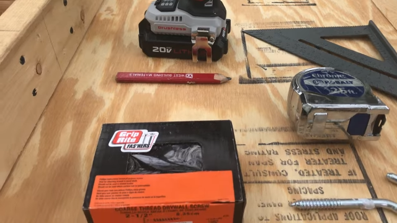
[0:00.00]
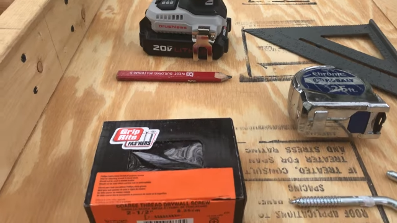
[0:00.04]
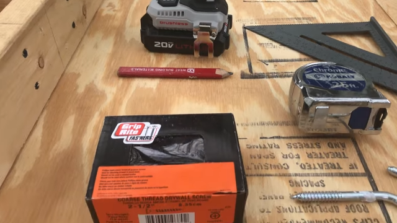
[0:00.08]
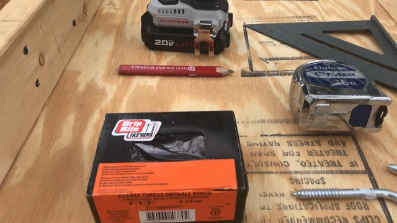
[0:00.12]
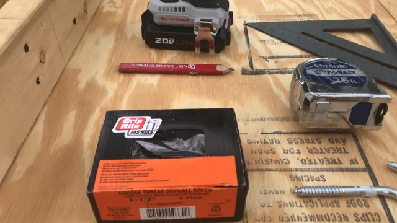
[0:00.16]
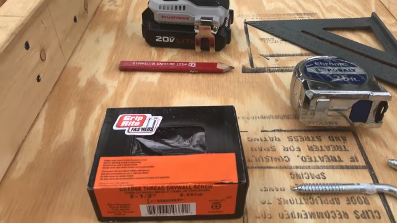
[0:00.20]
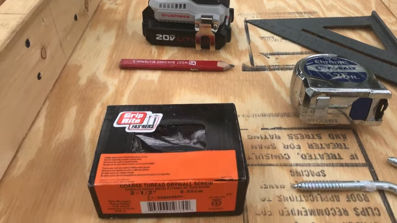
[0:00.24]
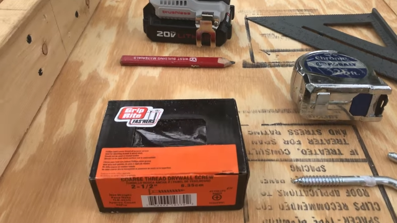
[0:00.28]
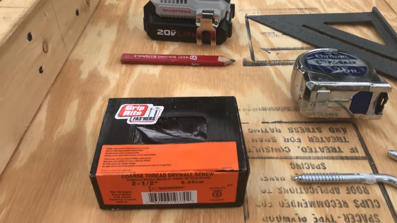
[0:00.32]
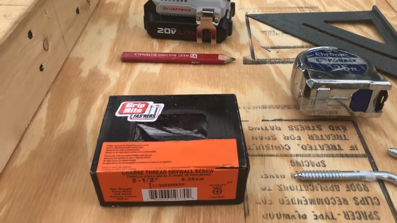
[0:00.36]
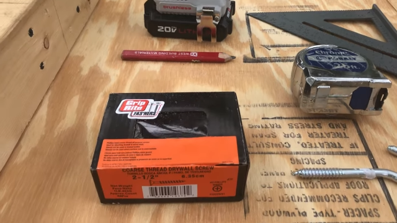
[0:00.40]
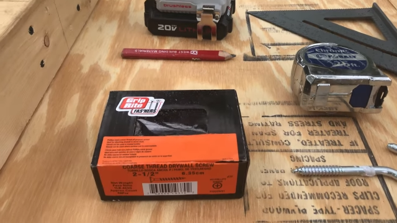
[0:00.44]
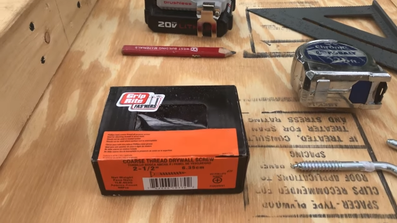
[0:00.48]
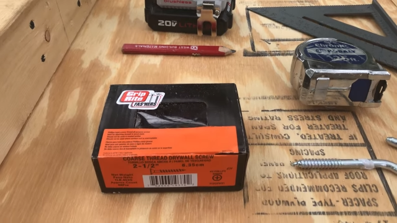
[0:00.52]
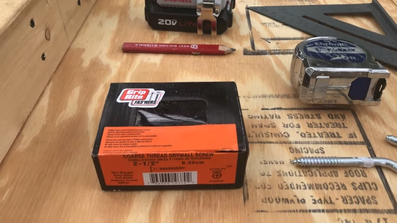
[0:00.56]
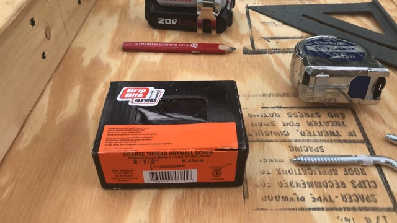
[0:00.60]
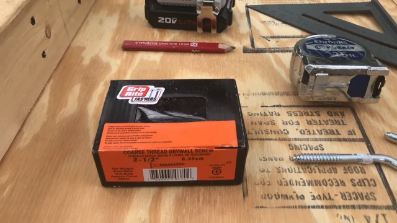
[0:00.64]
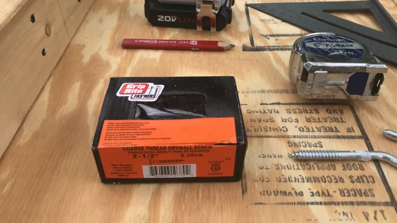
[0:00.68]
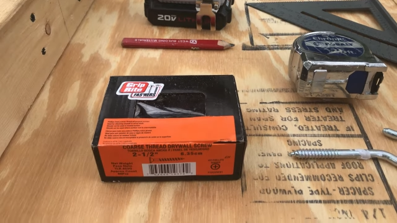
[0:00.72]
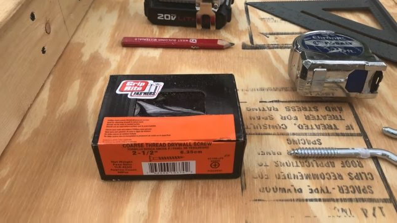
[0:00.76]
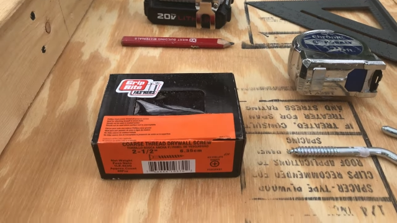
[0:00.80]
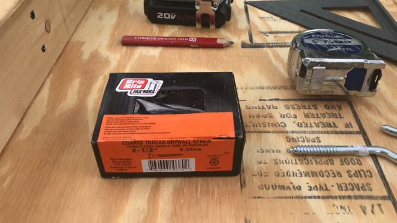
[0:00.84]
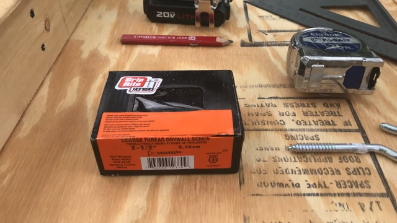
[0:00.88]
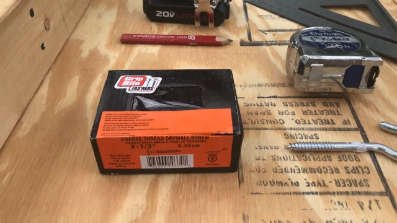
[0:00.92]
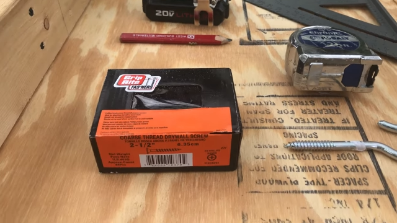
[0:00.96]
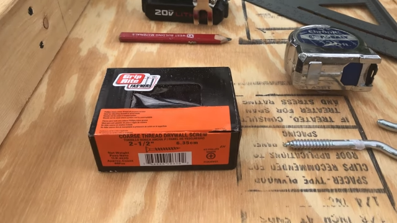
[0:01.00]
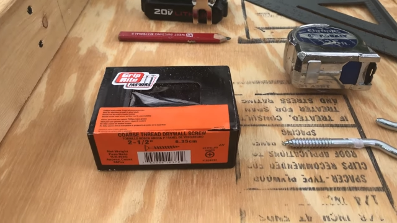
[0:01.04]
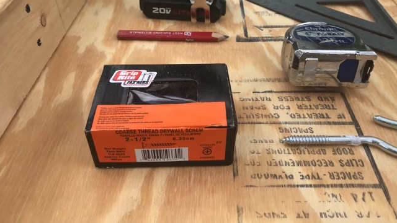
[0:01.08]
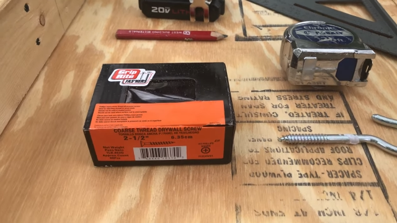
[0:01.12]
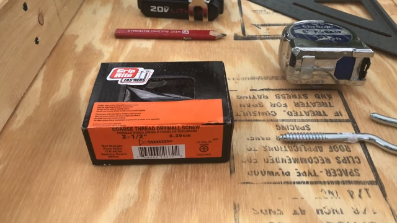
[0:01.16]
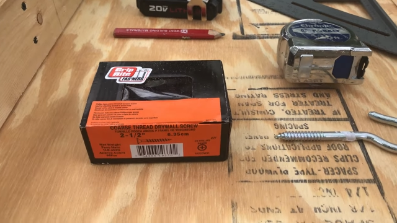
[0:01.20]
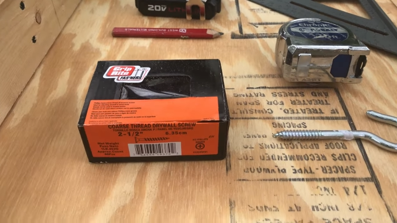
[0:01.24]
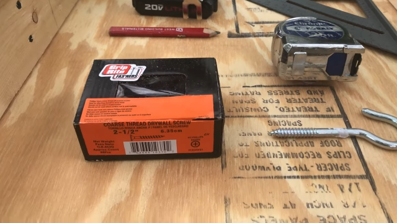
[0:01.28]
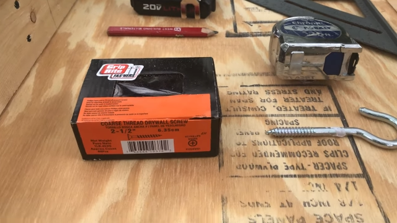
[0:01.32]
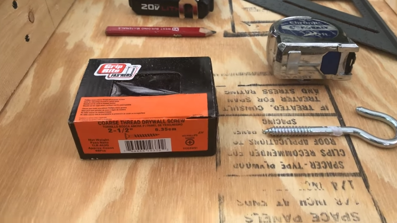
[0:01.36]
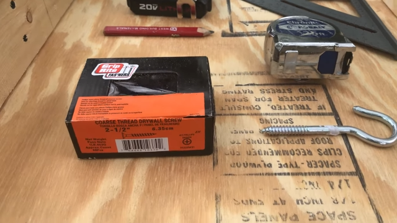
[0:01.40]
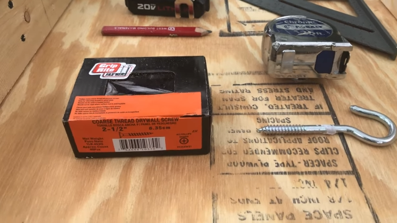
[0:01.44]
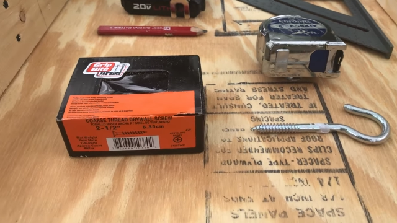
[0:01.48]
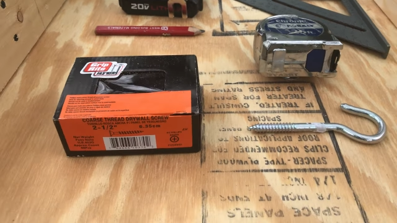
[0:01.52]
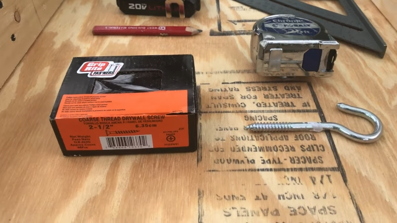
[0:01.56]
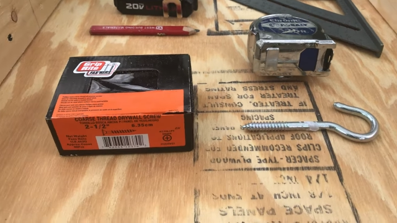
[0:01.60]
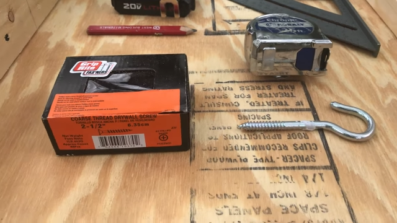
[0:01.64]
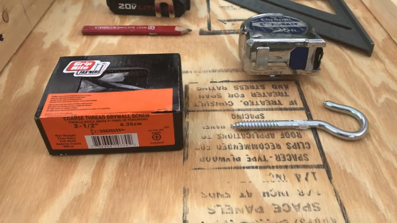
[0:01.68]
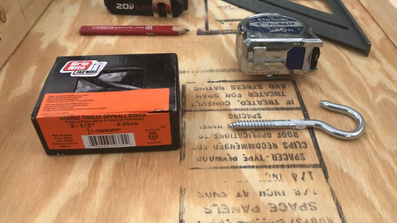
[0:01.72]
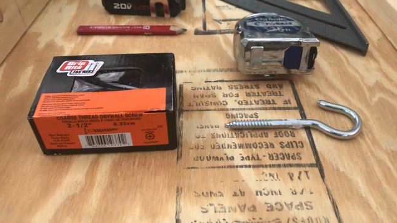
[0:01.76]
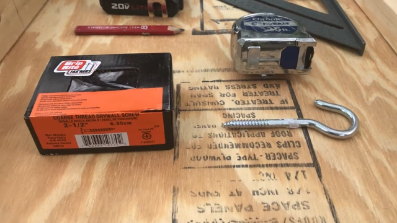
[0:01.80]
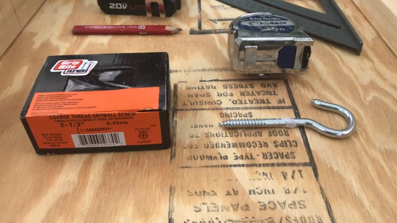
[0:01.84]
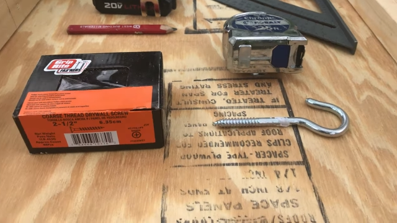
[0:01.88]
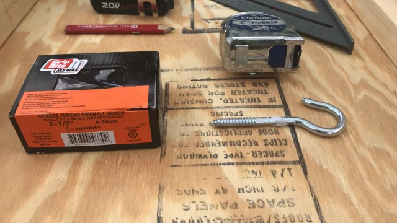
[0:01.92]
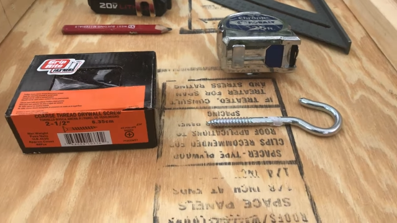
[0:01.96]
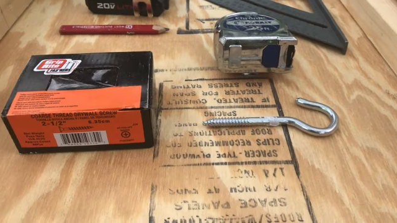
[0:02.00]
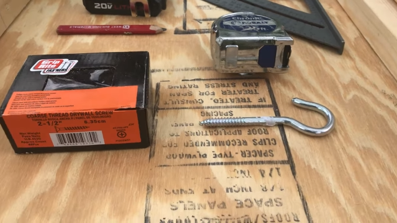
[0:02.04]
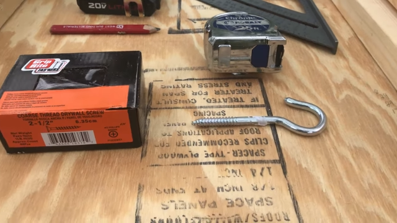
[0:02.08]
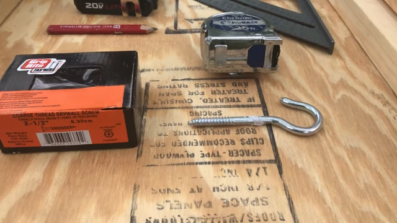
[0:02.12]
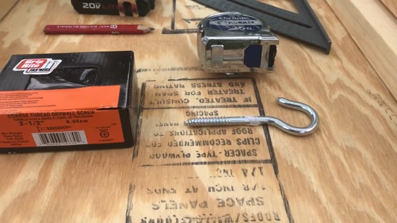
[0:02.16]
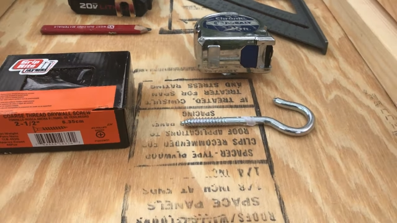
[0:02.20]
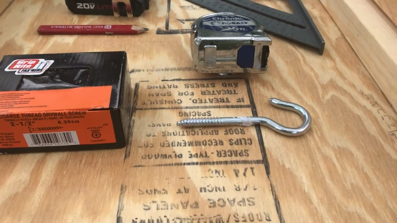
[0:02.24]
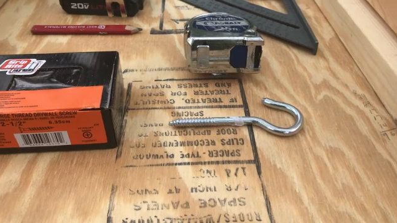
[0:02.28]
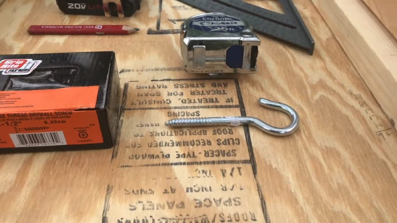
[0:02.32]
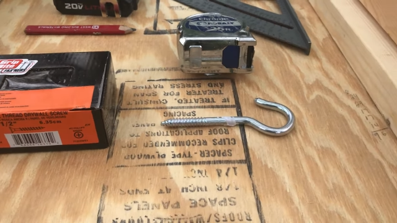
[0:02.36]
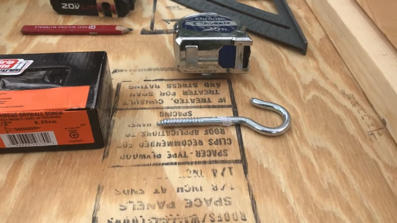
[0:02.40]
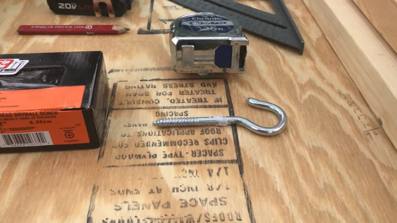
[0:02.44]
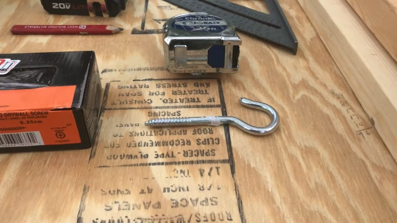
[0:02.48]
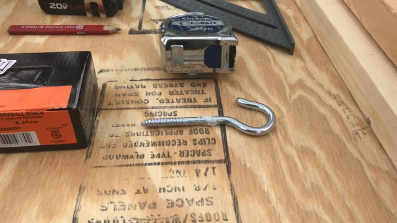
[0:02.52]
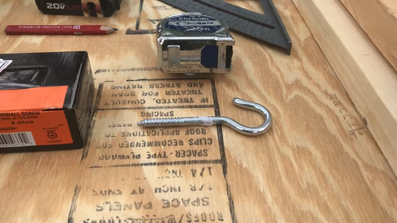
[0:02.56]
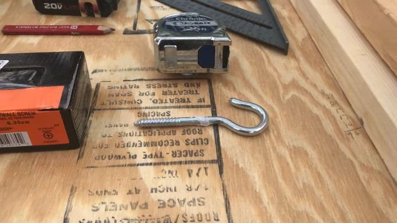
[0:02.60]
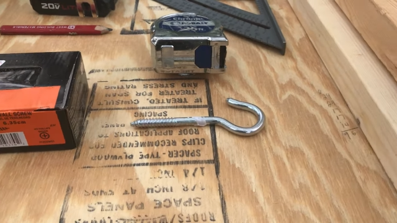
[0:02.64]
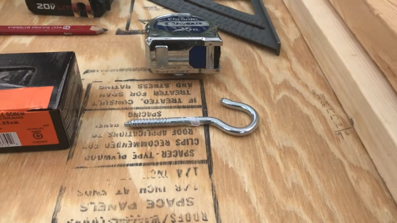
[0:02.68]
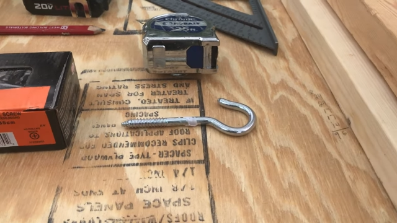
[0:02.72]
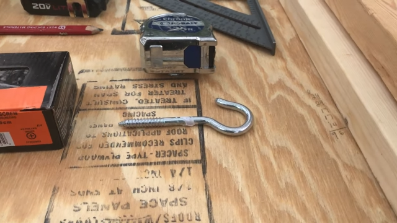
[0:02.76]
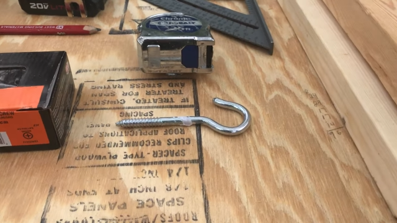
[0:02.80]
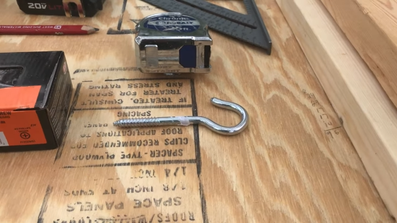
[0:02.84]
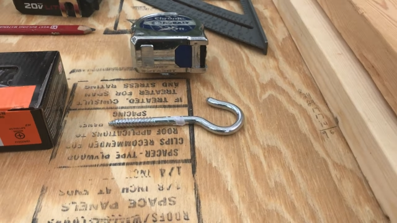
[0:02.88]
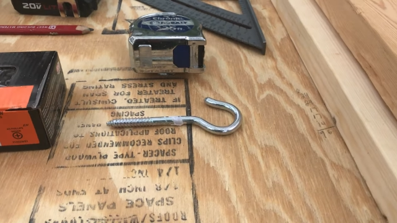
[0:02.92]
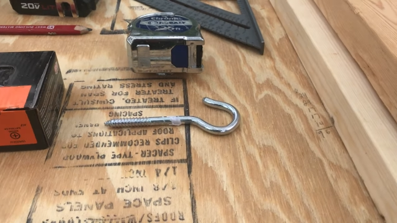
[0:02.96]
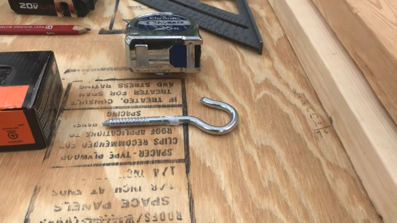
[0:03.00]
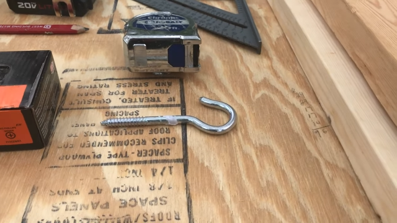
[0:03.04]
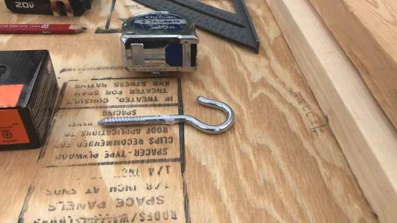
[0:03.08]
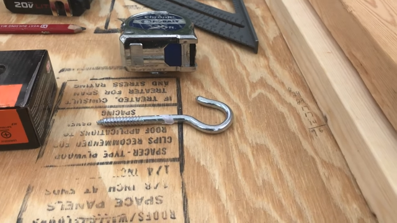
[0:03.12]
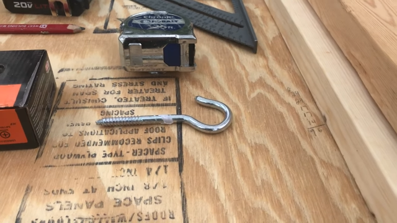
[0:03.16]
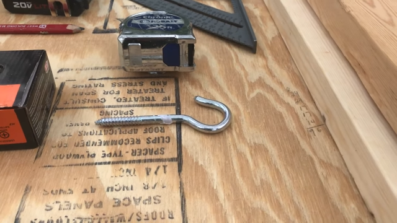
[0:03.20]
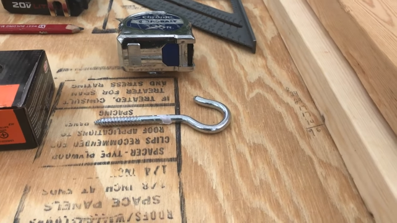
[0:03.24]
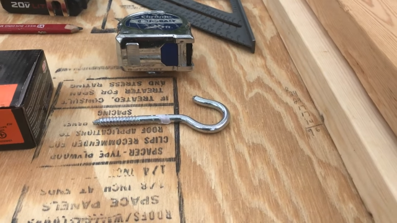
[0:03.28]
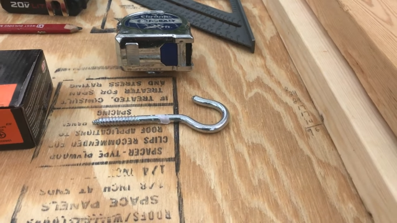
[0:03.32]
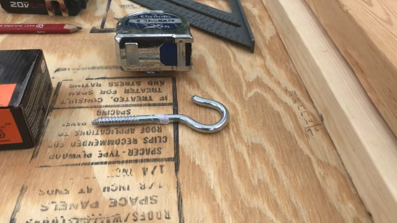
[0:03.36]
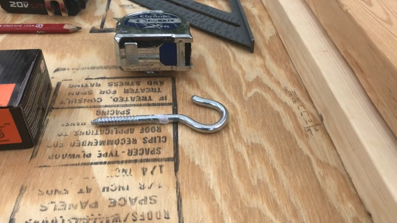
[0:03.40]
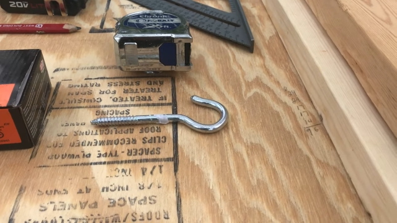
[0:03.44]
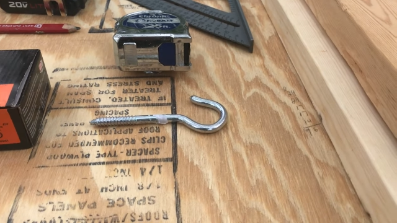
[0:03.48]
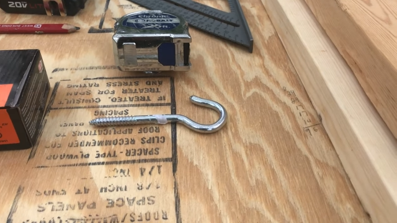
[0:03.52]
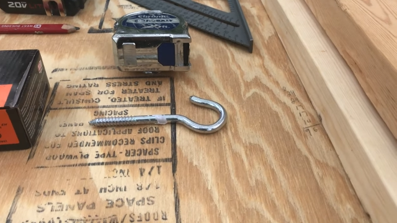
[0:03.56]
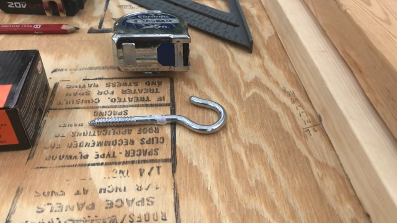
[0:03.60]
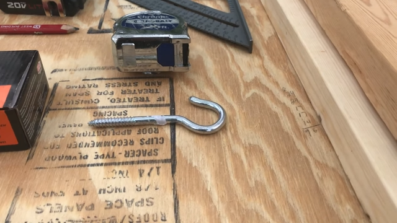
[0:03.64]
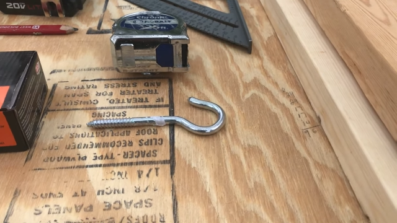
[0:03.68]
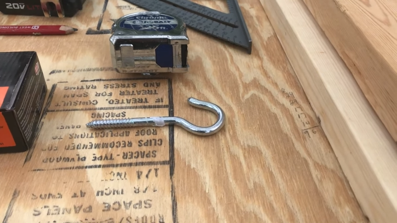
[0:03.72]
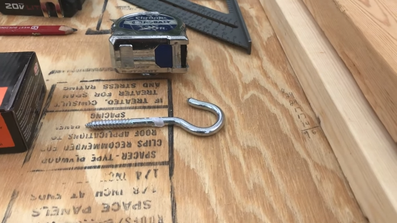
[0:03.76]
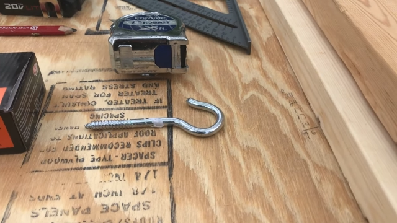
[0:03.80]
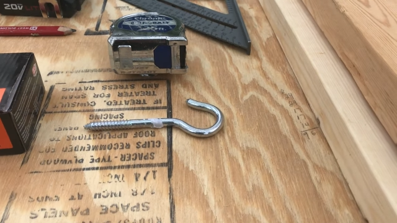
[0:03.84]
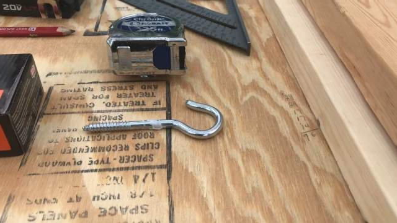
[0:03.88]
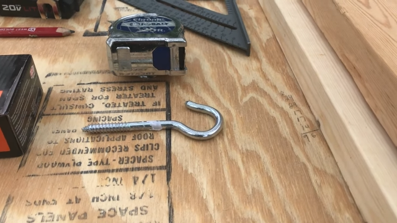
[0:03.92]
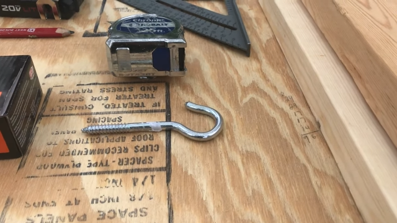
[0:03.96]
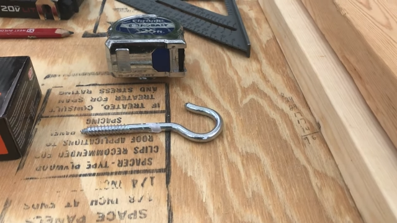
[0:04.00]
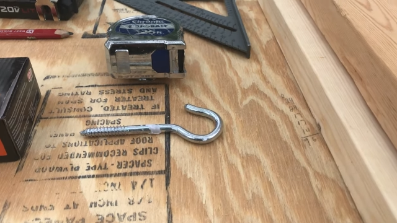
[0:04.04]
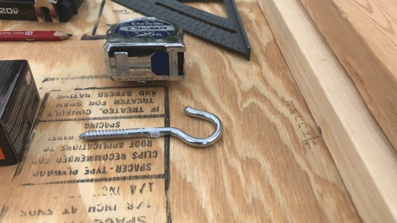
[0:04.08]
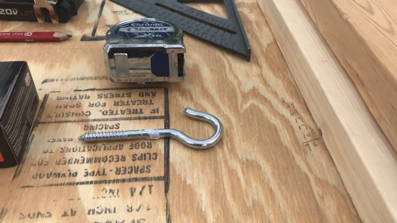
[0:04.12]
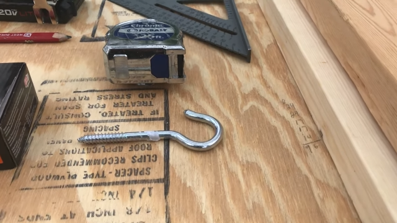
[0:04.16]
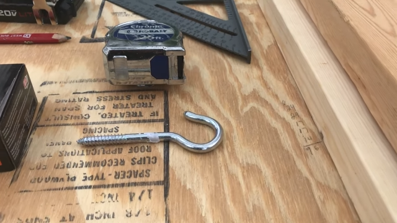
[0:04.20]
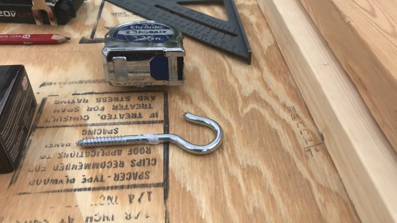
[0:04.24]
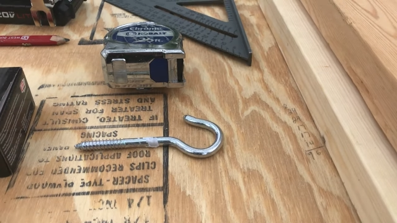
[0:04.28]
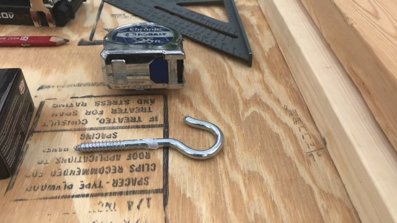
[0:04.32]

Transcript: Nobody's mouth can be seen.